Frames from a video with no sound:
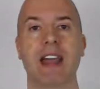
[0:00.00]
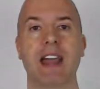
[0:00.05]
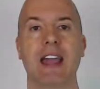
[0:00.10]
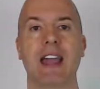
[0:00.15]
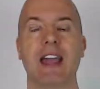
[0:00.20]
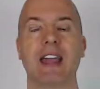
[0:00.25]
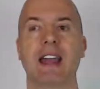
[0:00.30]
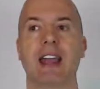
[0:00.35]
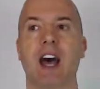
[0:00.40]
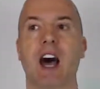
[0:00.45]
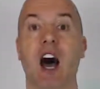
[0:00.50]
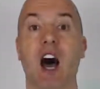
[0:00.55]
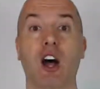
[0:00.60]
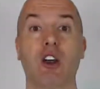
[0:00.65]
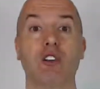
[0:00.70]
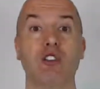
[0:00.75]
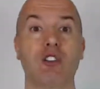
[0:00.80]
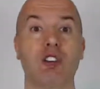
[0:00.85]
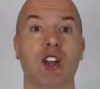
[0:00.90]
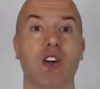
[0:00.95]
and how
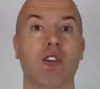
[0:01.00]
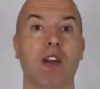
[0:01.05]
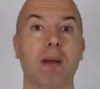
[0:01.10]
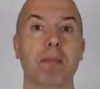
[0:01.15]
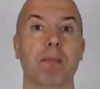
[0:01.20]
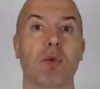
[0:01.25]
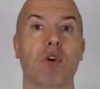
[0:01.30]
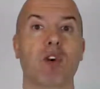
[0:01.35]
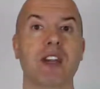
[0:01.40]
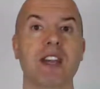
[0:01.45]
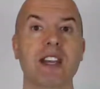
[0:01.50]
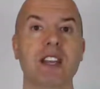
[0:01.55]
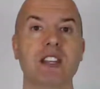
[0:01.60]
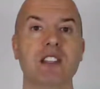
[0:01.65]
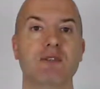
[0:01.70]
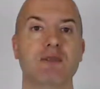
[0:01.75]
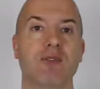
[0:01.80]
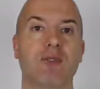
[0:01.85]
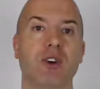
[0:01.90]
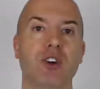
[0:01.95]
to generate more
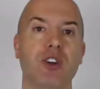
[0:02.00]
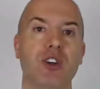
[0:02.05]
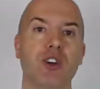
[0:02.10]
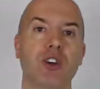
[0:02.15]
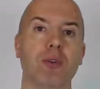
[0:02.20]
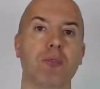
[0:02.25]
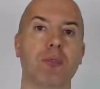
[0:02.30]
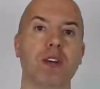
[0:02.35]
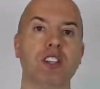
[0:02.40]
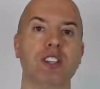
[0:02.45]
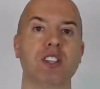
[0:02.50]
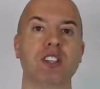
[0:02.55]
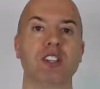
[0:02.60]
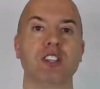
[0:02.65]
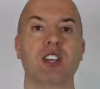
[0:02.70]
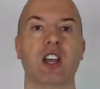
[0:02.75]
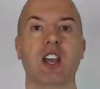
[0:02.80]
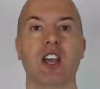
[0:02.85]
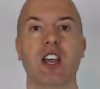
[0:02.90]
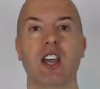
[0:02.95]
leads for your business